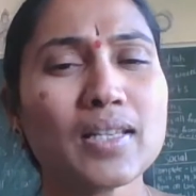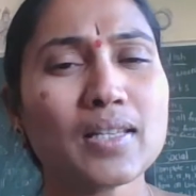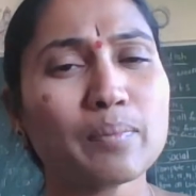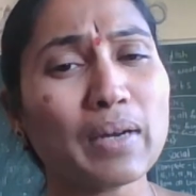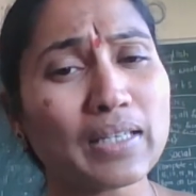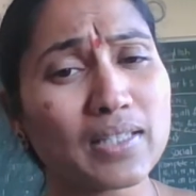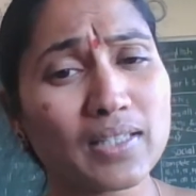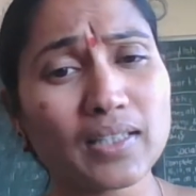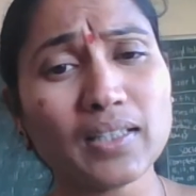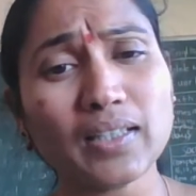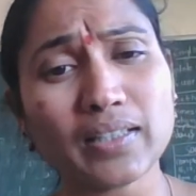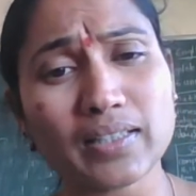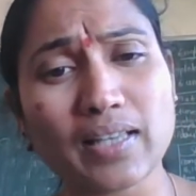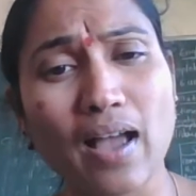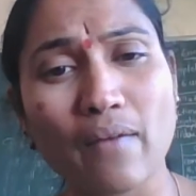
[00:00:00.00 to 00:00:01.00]
but still it
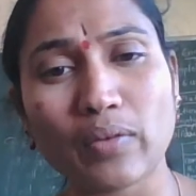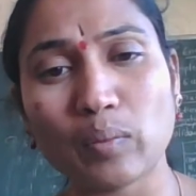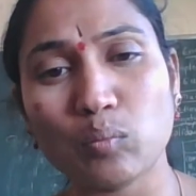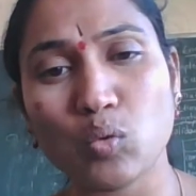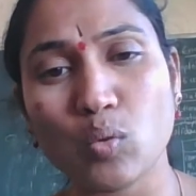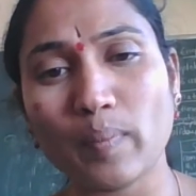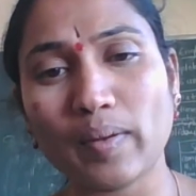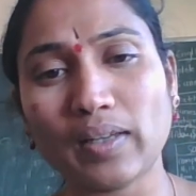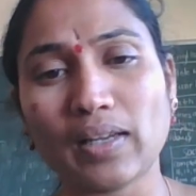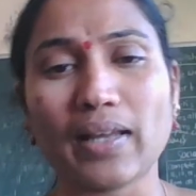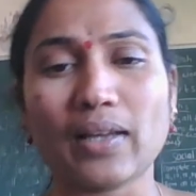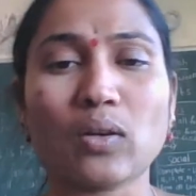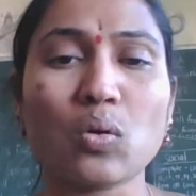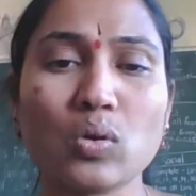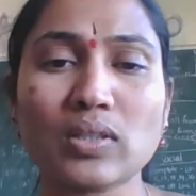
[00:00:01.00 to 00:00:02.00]
is having movement
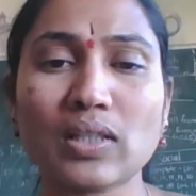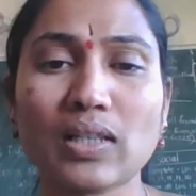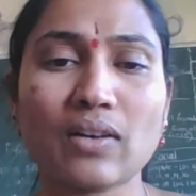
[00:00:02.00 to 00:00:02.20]
like closing